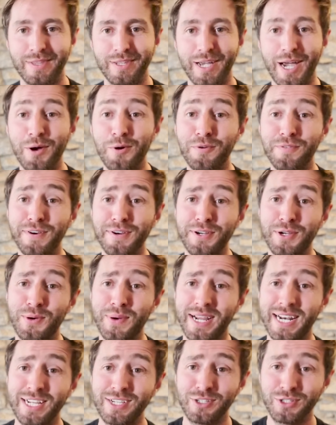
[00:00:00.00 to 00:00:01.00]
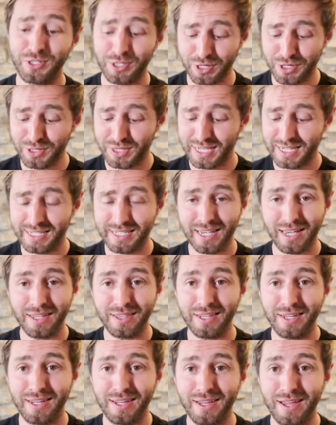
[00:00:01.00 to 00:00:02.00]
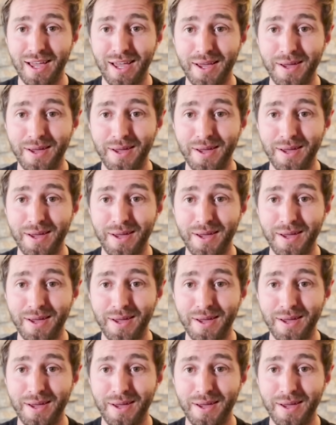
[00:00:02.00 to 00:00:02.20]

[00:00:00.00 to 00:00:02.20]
I will very quickly just show you this other